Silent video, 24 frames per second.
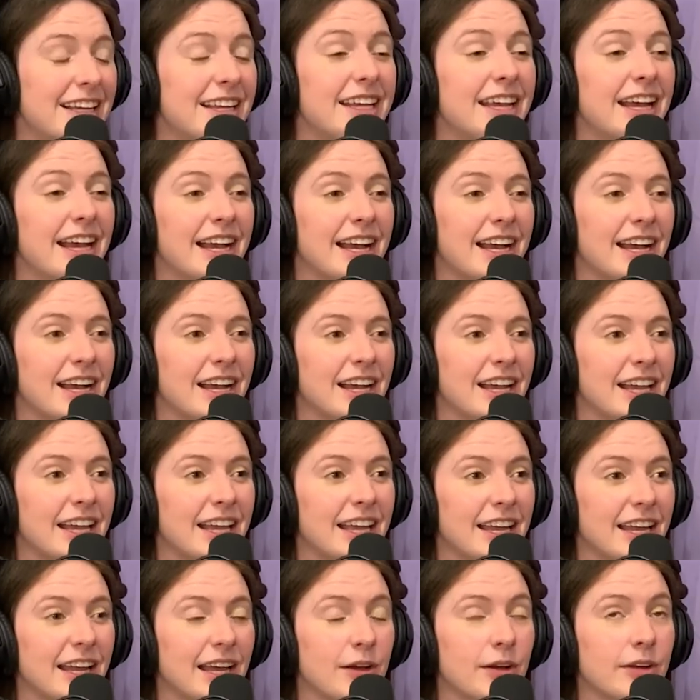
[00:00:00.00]
Yeah.
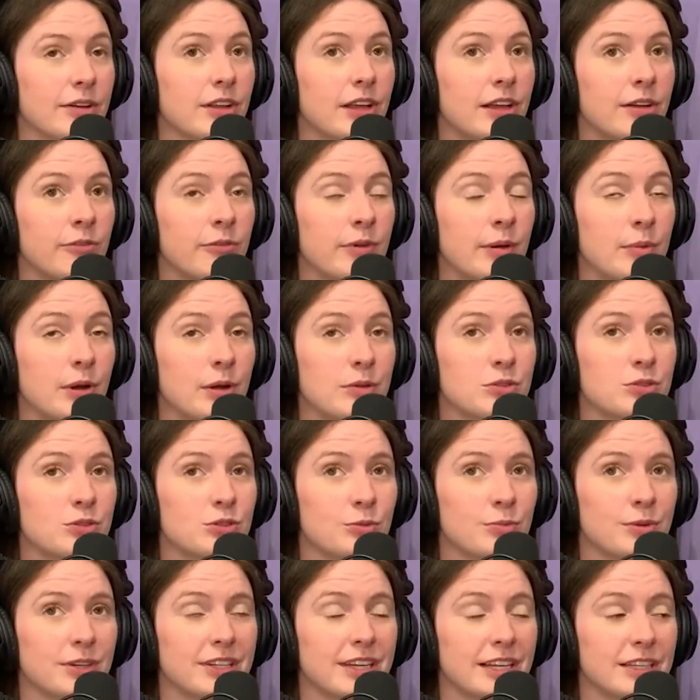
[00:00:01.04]
And I remember I was
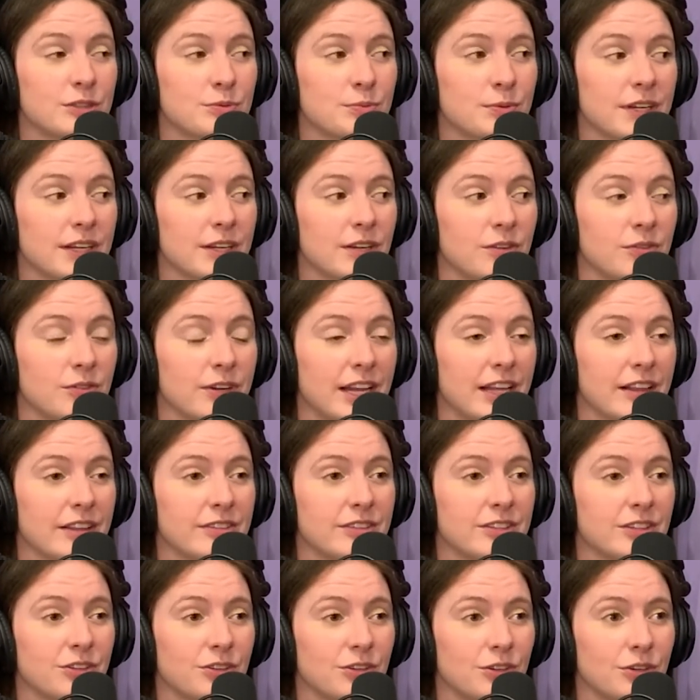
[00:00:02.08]
super desperate when I
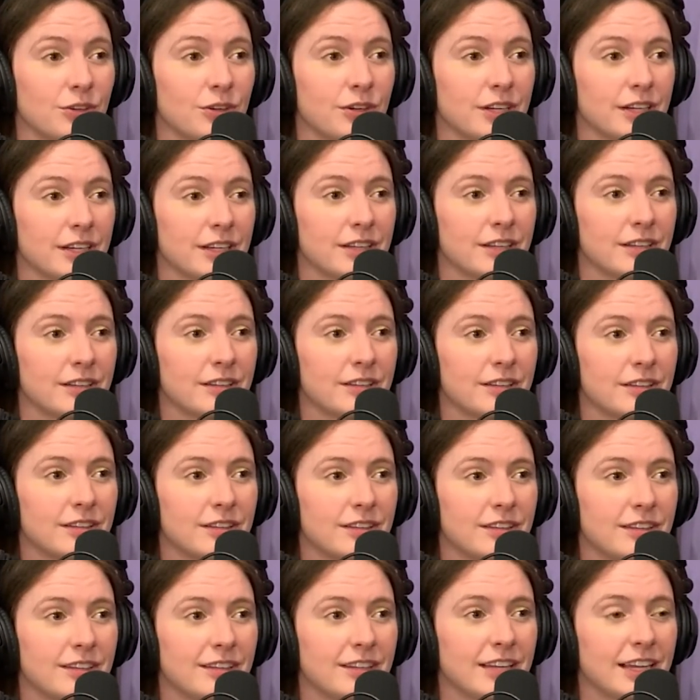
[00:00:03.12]
lived in New York
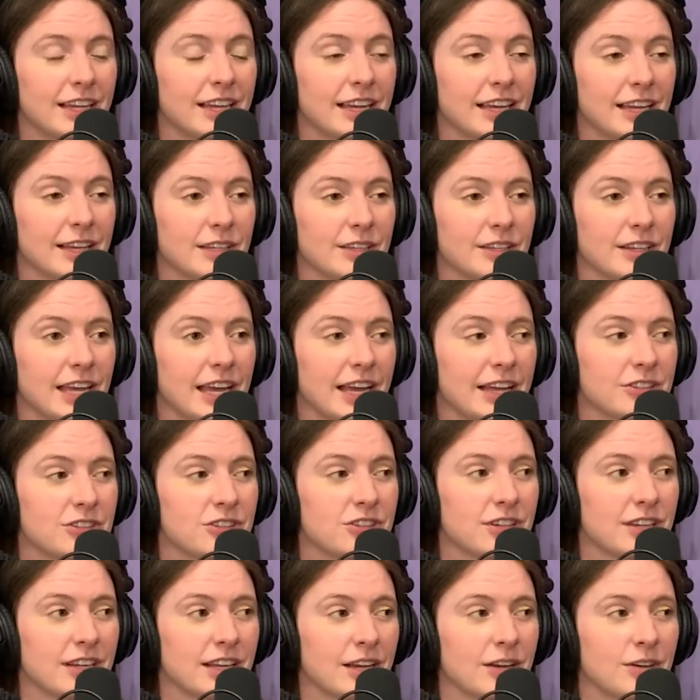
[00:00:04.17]
and I cashed
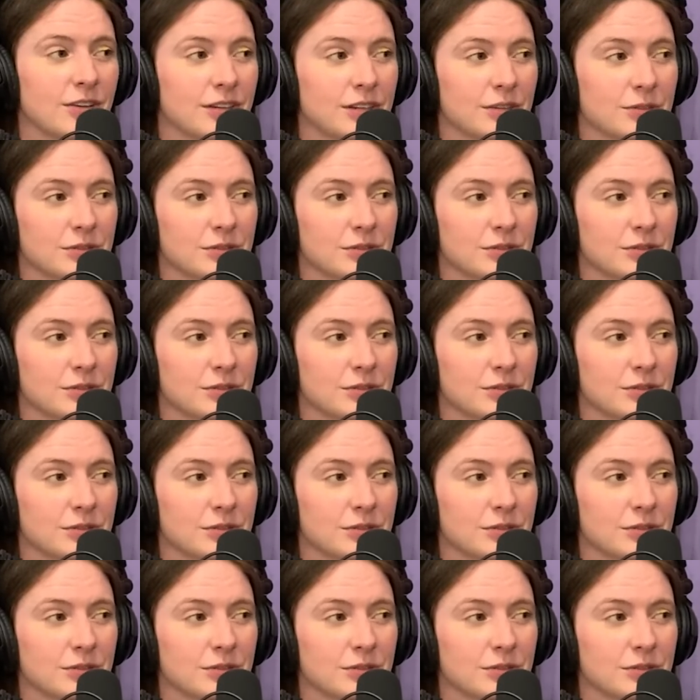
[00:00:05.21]
it out and it was